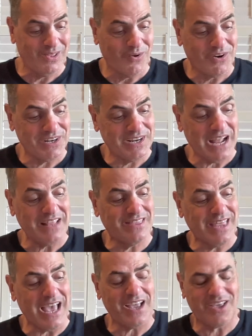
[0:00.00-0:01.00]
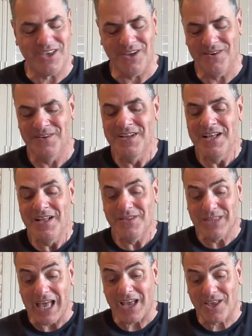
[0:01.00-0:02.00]
Lord. And I thank you,
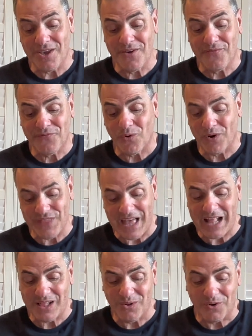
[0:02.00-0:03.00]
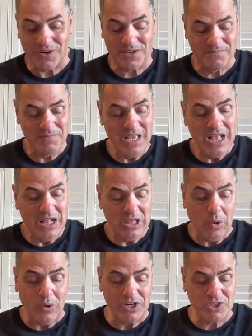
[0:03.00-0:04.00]
thank you for that, Lord.
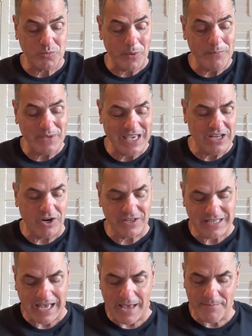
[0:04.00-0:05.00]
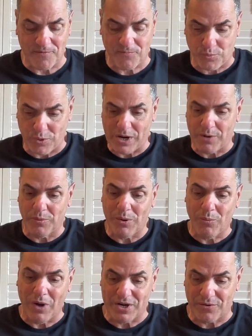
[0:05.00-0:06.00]
Lord, as we begin our time of prayer, we
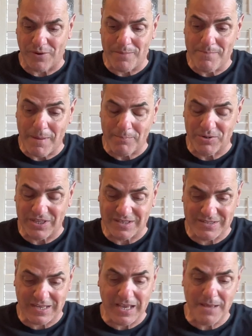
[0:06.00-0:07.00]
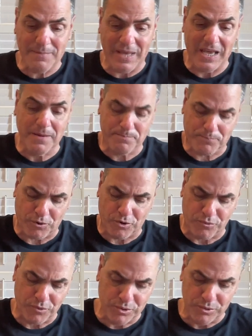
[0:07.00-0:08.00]
want to remember the team in
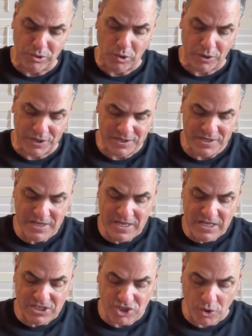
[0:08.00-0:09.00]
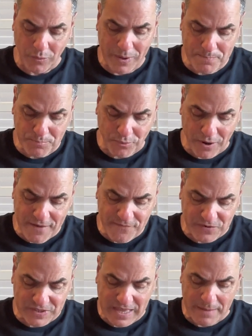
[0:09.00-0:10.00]
Peru, Lord. So we pray
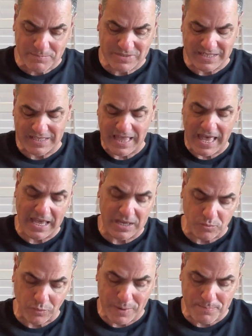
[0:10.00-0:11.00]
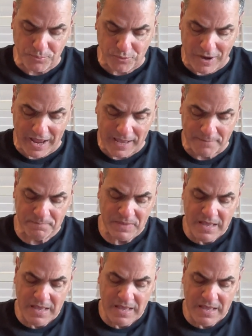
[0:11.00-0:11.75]
for them today and we pray